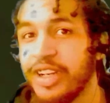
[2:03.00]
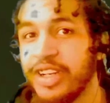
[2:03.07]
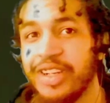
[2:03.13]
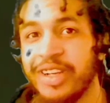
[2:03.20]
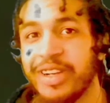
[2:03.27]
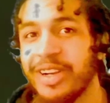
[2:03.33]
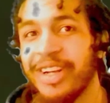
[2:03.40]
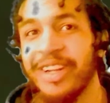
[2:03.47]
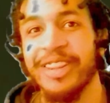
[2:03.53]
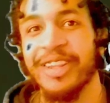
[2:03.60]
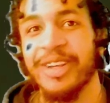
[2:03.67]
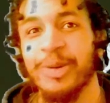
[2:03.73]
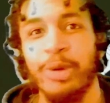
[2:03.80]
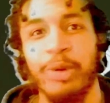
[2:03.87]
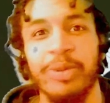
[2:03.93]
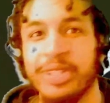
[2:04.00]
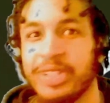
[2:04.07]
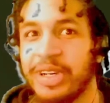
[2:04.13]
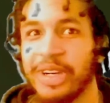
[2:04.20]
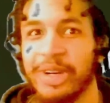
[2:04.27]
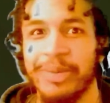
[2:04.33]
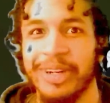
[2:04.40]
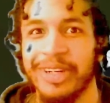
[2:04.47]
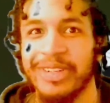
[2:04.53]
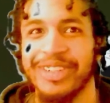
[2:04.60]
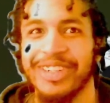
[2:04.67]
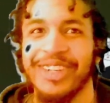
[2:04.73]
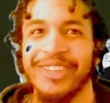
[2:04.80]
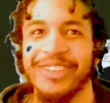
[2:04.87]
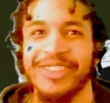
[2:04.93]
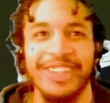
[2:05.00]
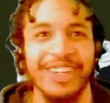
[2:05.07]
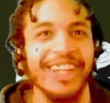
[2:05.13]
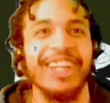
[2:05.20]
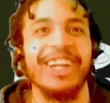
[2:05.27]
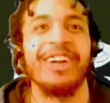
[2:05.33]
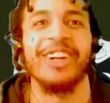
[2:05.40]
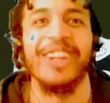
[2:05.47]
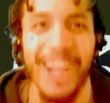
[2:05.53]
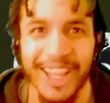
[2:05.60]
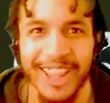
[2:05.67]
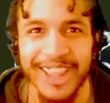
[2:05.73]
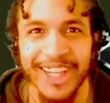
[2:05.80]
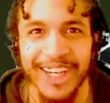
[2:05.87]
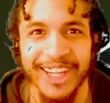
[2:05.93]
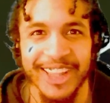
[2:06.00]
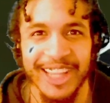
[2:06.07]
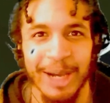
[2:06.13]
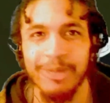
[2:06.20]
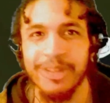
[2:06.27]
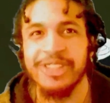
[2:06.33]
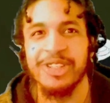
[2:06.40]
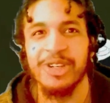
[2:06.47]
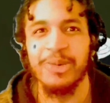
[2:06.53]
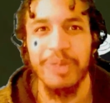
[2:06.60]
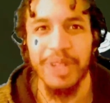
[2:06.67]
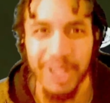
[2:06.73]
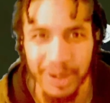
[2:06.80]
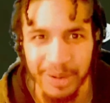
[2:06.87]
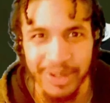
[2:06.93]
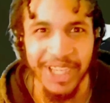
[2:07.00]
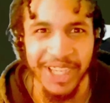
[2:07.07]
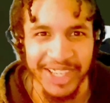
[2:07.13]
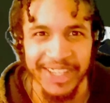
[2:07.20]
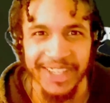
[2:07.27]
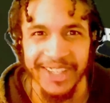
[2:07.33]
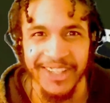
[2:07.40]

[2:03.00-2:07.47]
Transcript: hear anything we were talking about, okay? You didn't hear nothing. That was super low key.